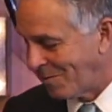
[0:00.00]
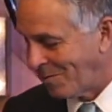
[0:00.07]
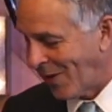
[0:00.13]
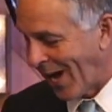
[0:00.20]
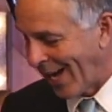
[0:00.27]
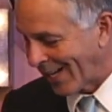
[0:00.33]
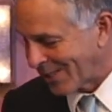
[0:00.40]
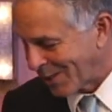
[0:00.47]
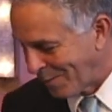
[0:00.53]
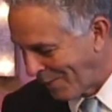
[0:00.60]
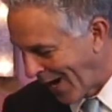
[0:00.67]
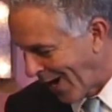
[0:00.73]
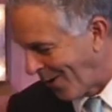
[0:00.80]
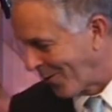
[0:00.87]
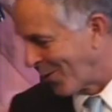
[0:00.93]
facts
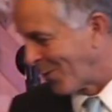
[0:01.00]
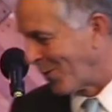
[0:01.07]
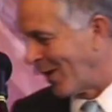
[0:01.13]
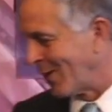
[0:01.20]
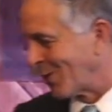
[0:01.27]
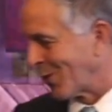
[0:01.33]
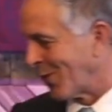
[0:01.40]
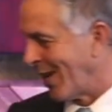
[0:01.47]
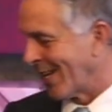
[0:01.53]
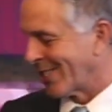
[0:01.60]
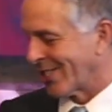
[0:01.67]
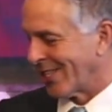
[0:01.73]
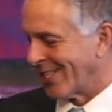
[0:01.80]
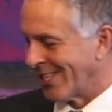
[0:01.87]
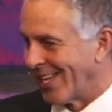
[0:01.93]
about the
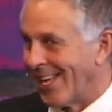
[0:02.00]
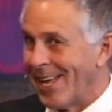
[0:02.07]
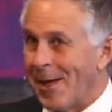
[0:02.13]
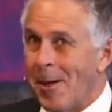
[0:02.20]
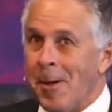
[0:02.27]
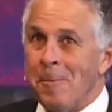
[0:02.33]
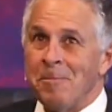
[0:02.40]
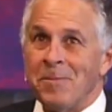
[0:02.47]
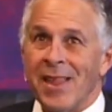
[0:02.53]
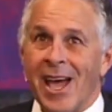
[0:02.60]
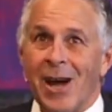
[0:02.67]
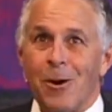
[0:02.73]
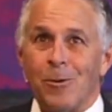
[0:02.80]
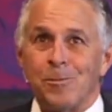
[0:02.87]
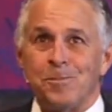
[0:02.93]
resurrection.
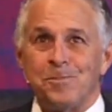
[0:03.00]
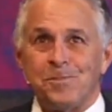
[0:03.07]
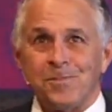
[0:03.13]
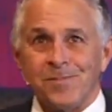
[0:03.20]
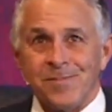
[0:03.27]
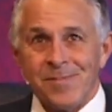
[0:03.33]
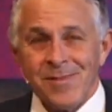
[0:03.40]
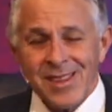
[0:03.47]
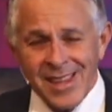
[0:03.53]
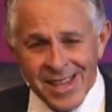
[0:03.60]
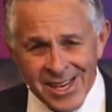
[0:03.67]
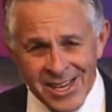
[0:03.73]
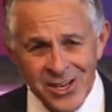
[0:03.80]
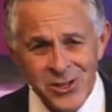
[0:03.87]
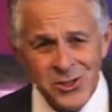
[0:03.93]
Now,
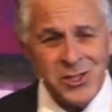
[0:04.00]
here's